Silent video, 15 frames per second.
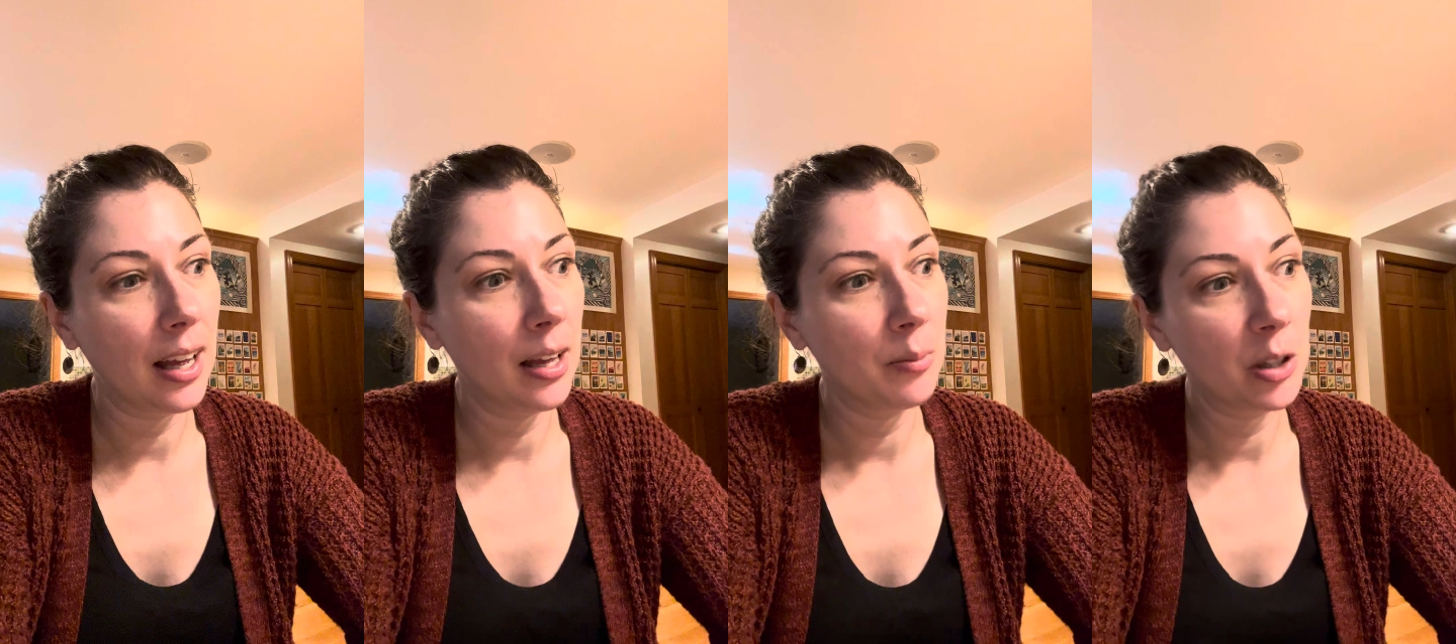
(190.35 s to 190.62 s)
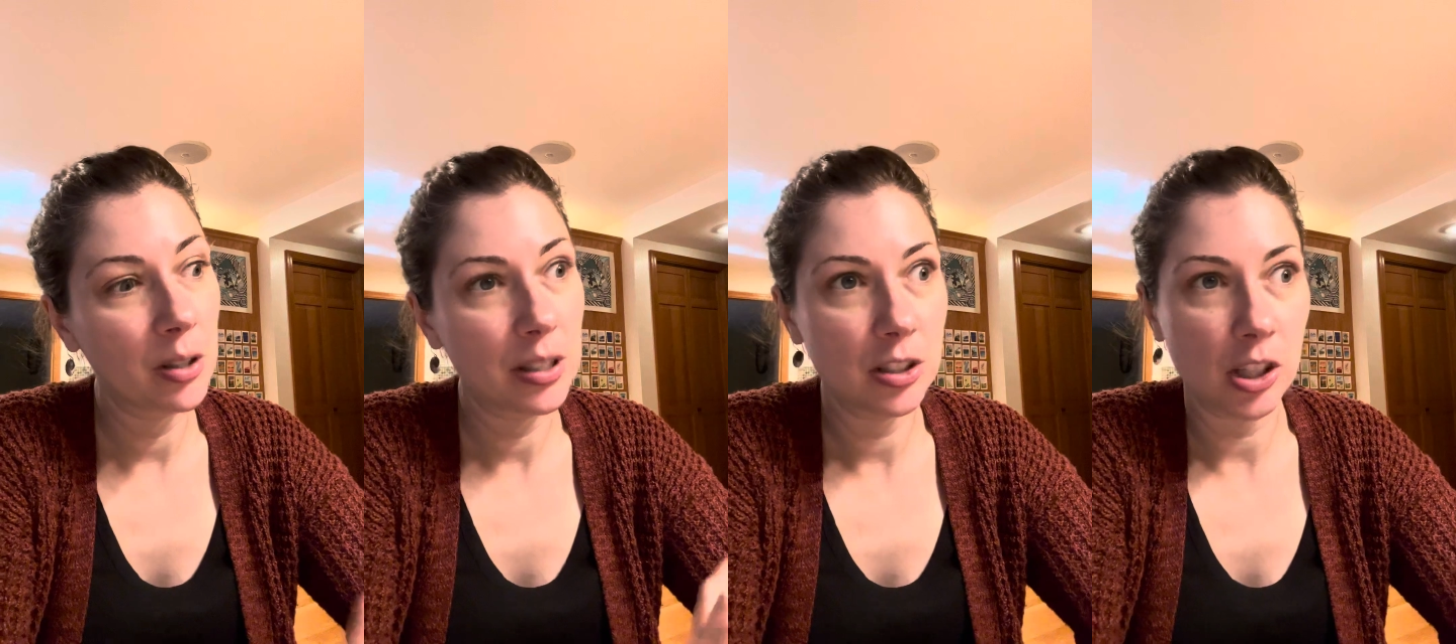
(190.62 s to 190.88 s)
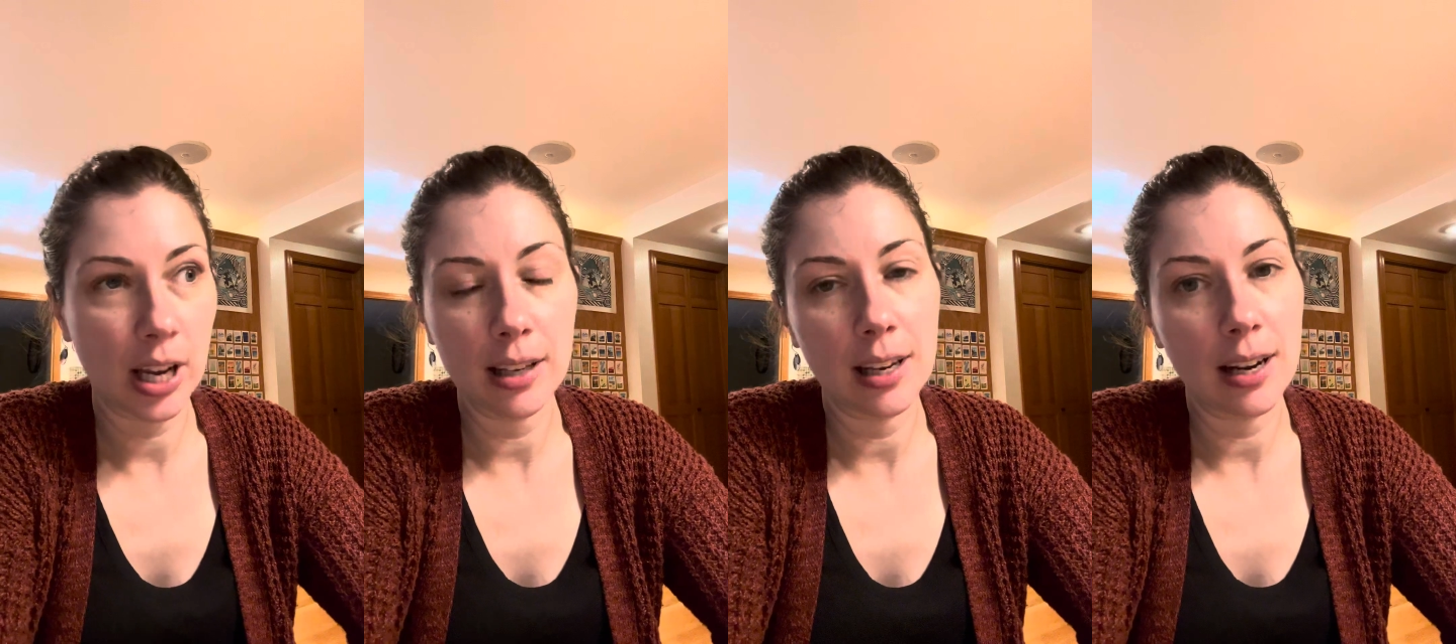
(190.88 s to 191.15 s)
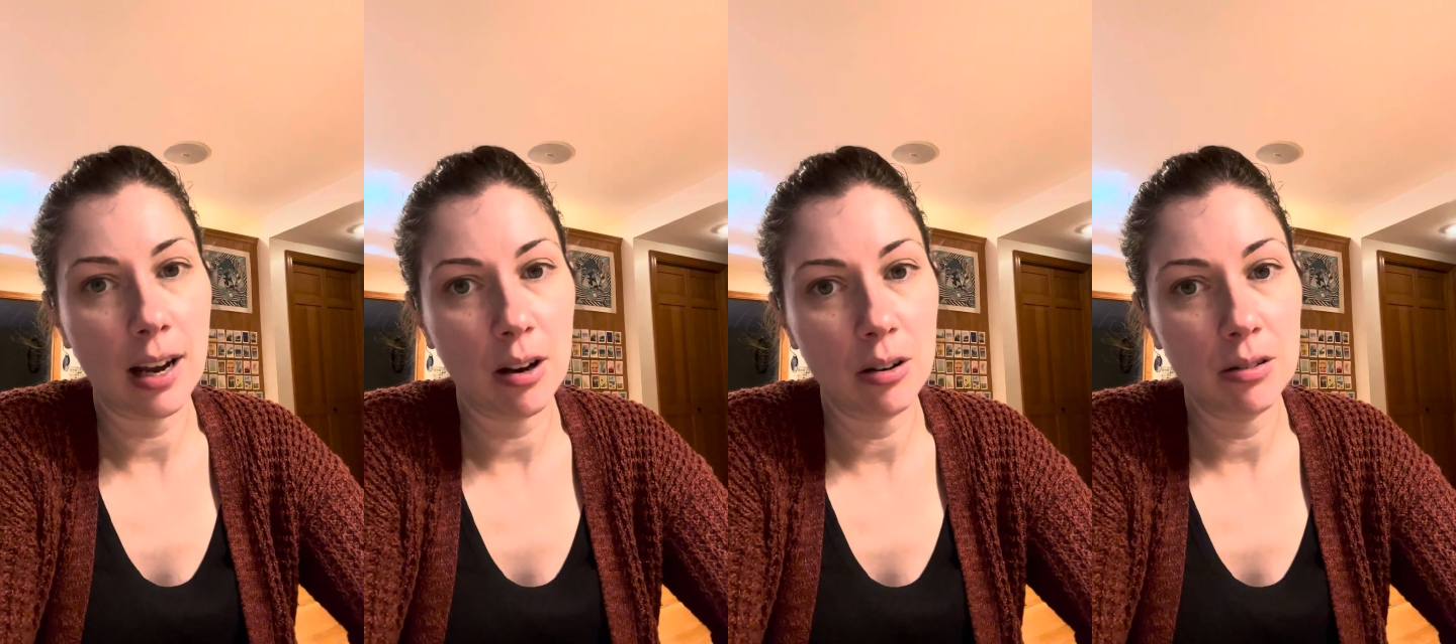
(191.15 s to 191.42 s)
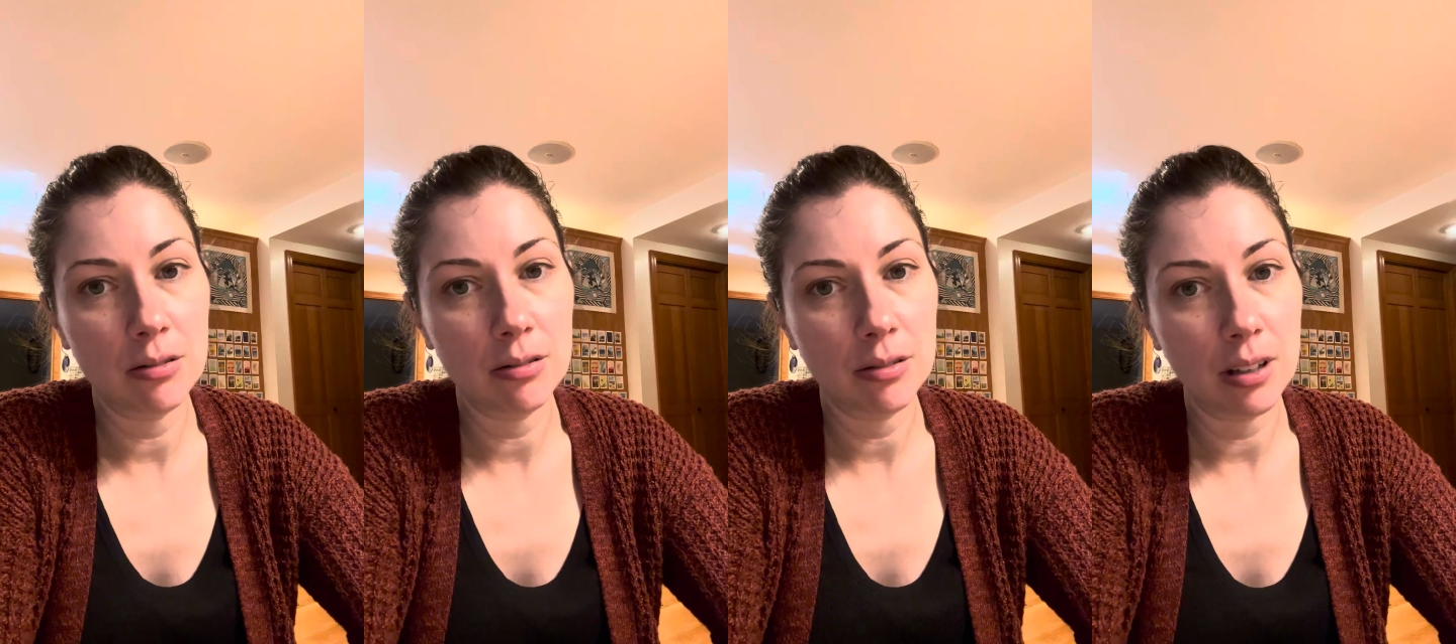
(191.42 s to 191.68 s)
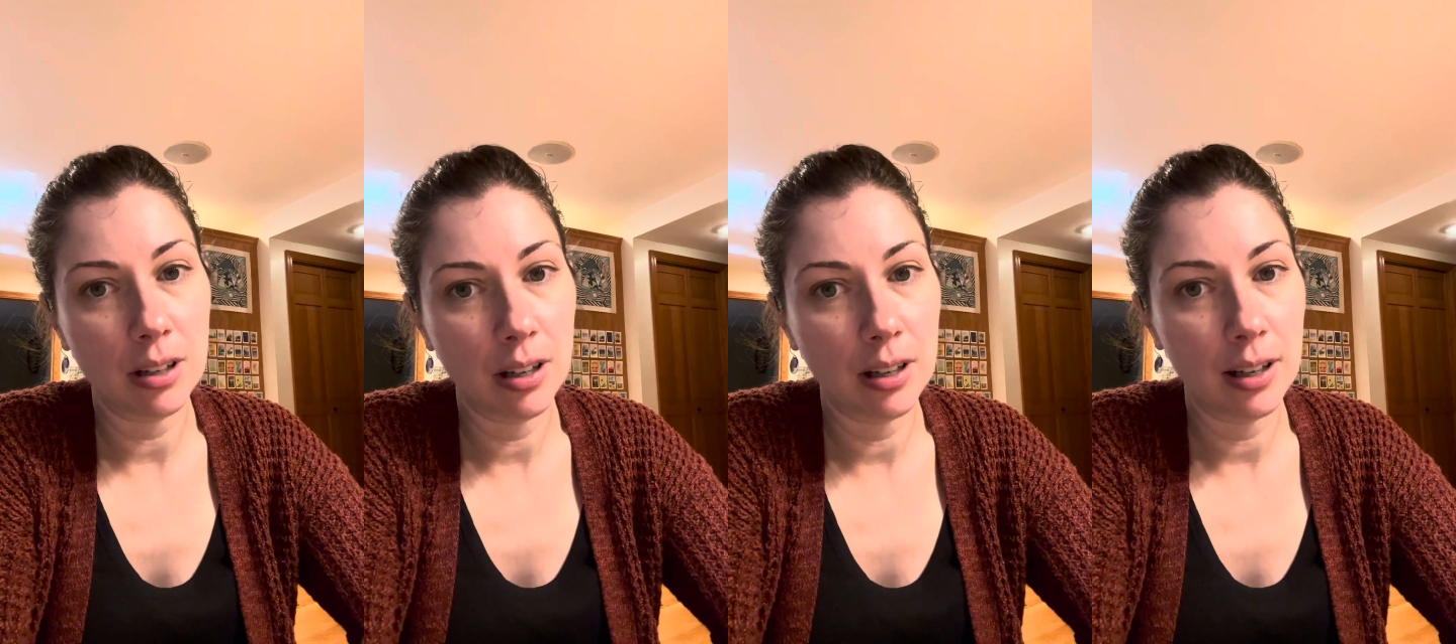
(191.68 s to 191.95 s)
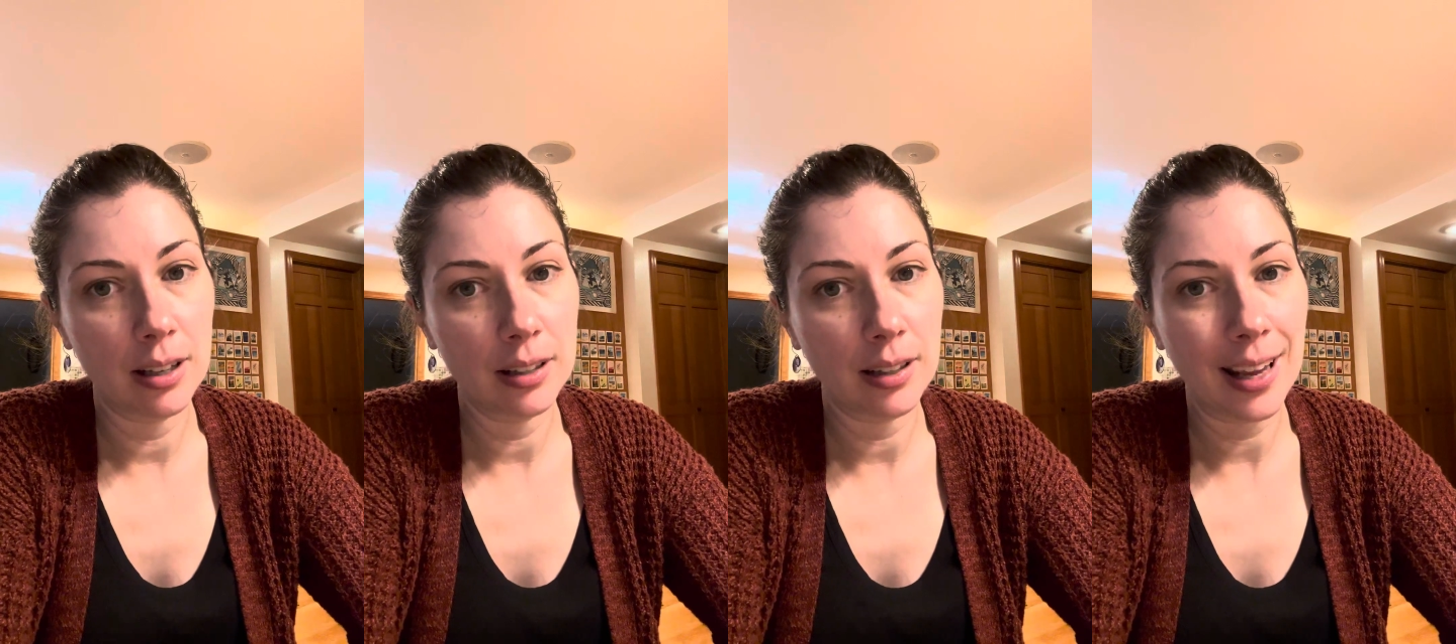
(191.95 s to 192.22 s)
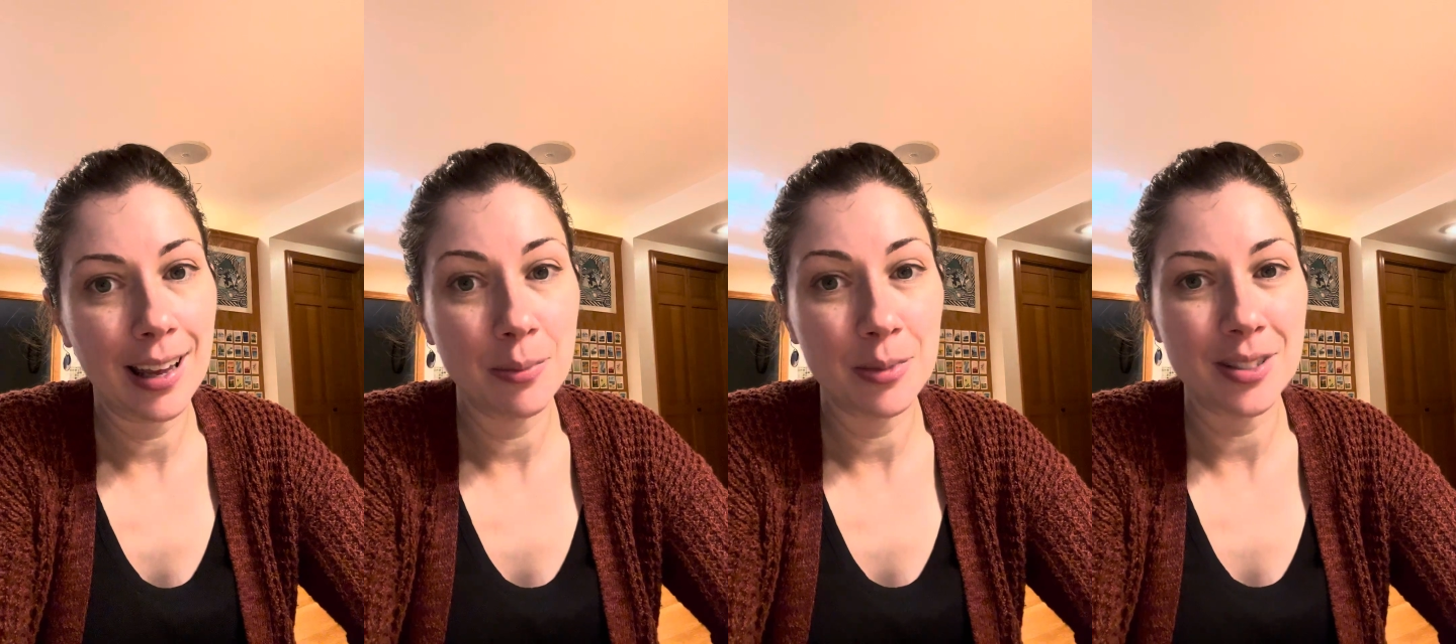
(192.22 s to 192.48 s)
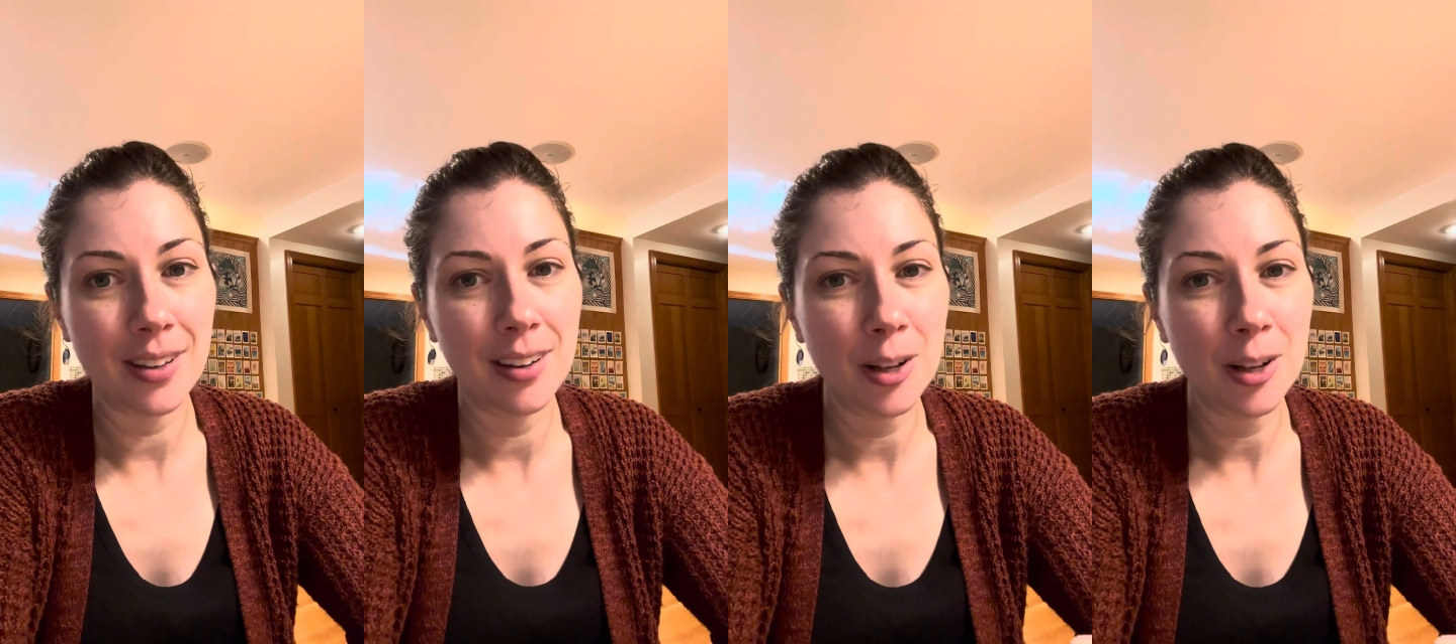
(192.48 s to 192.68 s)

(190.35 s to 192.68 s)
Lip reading: You can check it out on Amazon.